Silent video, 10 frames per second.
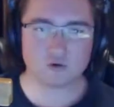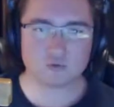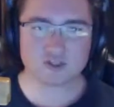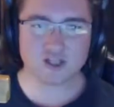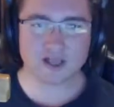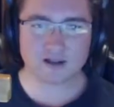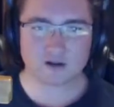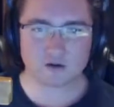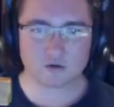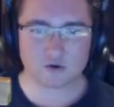was like
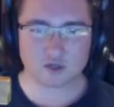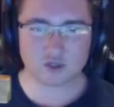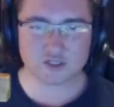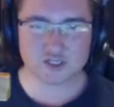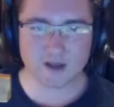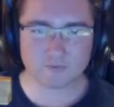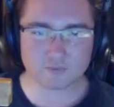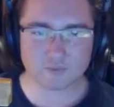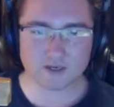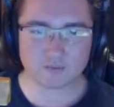glitching out for
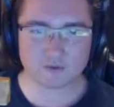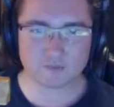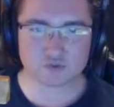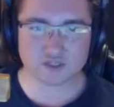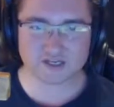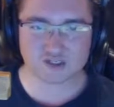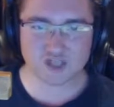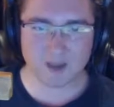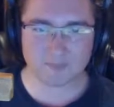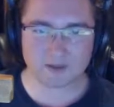me and it, it was like
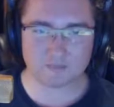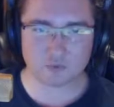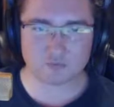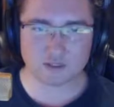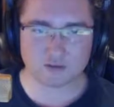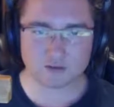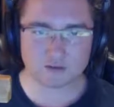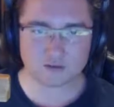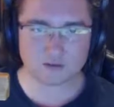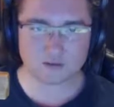stopping and moving.
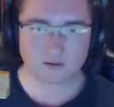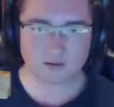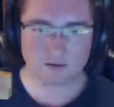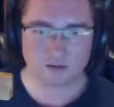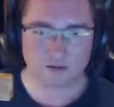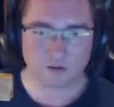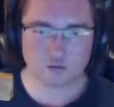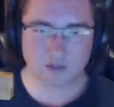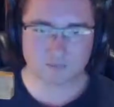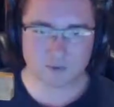Oh,
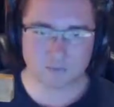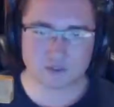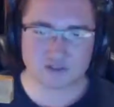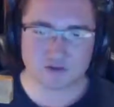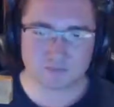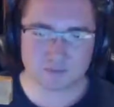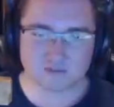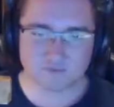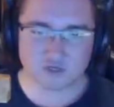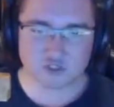jump. Please, please
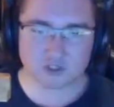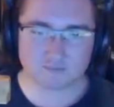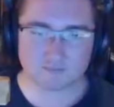fucking jump.